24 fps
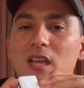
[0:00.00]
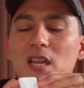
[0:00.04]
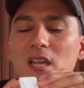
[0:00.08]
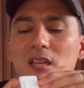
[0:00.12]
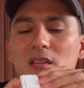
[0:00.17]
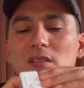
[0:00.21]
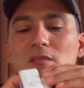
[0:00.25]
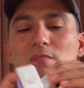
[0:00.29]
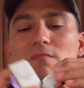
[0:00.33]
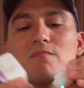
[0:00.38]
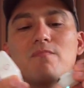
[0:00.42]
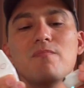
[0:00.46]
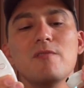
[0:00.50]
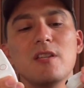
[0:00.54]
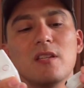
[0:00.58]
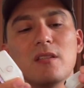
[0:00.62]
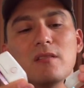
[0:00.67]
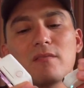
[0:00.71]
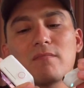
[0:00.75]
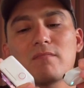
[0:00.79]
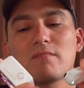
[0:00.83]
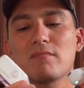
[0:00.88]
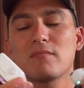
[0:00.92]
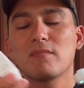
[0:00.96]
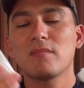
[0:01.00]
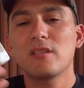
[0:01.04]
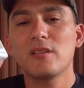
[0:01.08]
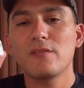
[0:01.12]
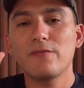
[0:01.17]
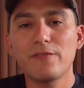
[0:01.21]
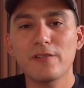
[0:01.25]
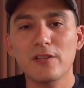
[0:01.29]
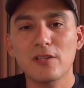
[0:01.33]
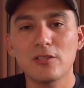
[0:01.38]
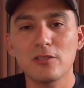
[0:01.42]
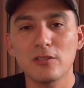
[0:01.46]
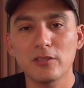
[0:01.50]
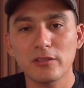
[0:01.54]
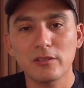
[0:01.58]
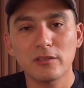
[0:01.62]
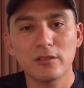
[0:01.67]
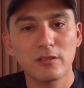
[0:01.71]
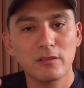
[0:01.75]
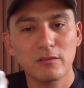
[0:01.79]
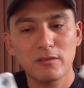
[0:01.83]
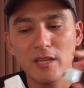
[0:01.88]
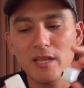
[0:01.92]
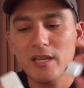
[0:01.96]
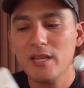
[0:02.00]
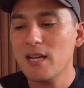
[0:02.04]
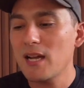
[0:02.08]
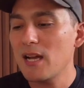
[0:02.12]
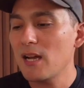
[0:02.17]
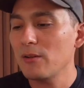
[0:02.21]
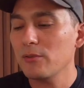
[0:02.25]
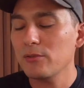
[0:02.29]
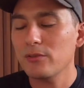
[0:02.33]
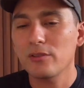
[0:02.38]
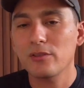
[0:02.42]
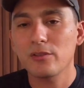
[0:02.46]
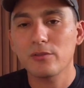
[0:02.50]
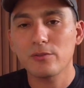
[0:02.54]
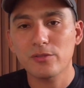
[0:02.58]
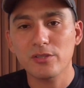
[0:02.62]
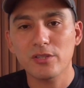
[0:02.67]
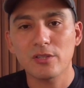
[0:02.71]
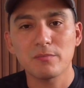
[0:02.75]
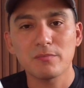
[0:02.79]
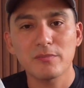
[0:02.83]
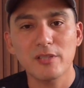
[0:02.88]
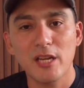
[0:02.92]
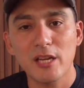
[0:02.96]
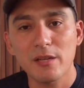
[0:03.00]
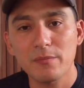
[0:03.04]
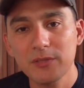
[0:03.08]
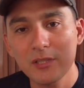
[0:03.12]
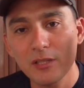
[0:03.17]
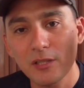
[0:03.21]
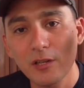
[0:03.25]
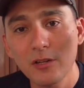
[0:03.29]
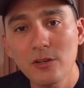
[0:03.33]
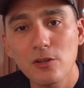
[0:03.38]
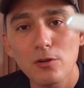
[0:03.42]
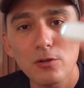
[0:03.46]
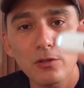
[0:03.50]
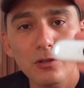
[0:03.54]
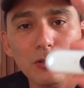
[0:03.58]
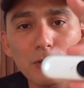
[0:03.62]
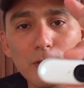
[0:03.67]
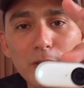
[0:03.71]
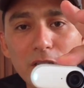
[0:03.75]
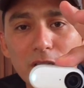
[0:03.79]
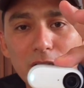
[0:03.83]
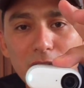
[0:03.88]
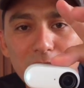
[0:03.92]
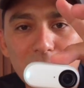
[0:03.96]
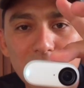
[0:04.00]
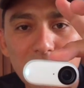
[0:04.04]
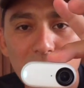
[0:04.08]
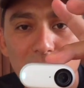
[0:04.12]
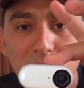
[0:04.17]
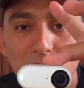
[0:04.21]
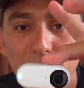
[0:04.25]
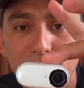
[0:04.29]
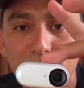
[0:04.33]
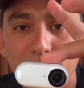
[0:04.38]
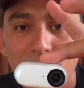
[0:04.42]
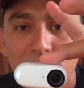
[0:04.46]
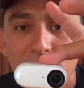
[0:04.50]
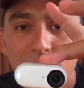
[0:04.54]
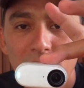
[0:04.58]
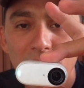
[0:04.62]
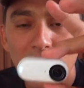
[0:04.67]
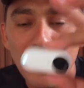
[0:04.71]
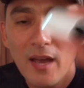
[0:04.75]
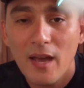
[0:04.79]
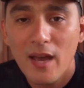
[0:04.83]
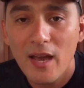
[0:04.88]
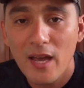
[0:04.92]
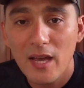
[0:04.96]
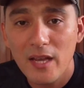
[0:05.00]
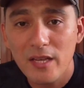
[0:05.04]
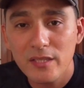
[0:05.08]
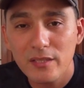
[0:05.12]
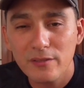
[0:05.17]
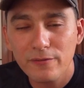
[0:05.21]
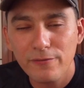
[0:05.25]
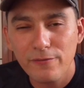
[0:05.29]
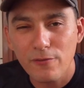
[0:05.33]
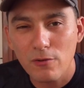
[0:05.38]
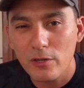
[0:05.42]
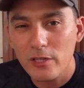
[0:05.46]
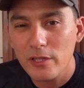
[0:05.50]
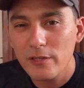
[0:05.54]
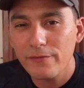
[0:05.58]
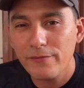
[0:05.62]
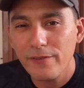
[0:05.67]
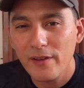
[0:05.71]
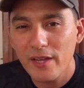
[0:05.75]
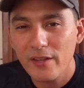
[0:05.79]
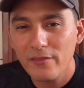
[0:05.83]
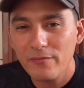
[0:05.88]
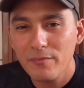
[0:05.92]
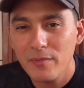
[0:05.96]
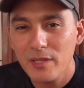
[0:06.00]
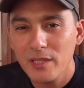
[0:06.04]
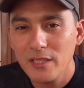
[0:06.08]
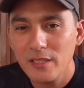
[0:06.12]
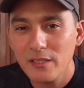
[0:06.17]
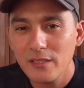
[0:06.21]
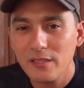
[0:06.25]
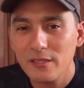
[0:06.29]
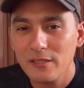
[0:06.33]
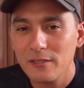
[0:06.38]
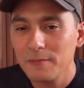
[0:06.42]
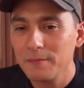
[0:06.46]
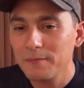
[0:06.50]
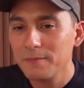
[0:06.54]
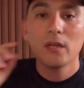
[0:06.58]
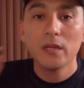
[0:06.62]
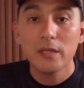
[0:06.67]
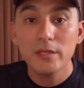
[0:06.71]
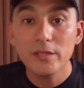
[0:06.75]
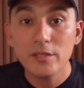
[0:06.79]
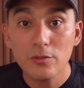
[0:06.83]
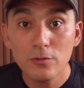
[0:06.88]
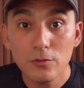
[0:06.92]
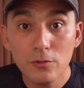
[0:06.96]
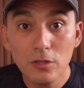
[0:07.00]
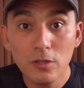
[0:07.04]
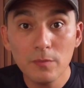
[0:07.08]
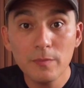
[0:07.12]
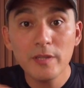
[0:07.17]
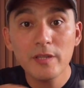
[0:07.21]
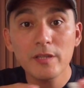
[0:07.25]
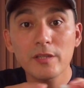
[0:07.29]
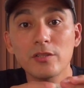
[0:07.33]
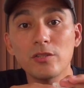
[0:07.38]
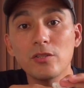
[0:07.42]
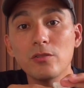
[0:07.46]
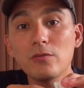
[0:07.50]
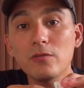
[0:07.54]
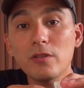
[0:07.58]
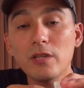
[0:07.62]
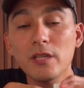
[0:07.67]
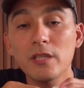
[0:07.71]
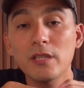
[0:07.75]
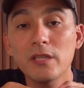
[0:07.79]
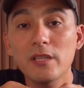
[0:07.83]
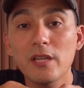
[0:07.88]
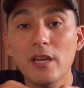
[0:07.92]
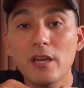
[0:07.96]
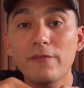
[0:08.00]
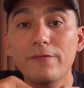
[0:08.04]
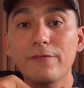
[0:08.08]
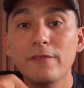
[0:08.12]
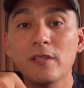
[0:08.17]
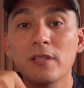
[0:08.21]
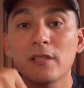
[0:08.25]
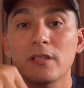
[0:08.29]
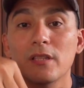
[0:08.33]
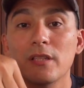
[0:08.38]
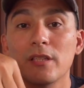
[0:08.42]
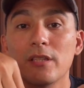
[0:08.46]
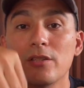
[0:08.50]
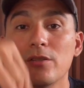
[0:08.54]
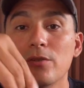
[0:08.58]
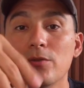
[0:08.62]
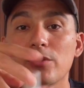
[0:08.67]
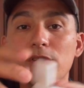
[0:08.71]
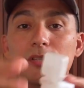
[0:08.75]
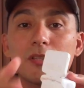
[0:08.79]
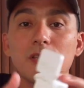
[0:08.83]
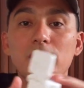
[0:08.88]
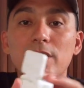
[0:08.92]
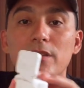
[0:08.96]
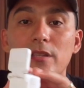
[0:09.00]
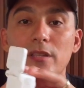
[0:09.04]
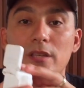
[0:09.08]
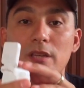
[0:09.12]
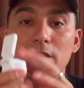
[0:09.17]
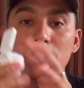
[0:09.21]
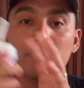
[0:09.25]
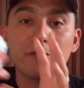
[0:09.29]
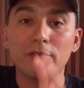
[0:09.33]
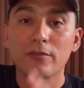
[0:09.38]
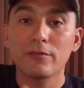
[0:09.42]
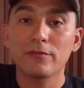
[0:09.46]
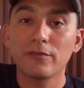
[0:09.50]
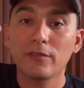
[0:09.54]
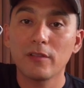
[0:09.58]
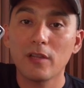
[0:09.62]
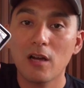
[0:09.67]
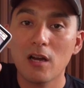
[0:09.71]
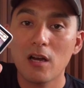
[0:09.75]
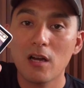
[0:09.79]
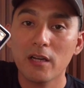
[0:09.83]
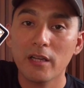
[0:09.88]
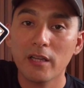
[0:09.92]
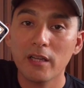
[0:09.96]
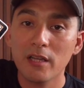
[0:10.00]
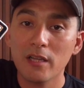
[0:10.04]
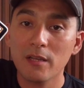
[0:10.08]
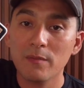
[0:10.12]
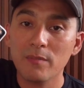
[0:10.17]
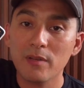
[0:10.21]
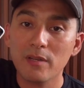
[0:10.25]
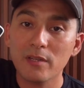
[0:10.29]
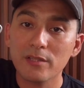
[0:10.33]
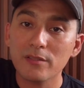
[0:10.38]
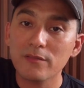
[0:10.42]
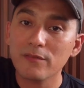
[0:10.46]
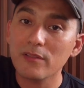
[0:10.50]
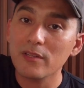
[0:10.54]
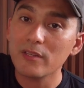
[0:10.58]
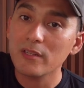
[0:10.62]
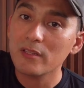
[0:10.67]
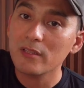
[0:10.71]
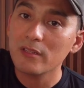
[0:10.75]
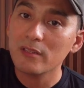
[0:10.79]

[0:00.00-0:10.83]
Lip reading: is a bit difficult to take out though sometimes. The Go3 itself has 45 minutes. It's cool because you can definitely use this thing for vlogging because of the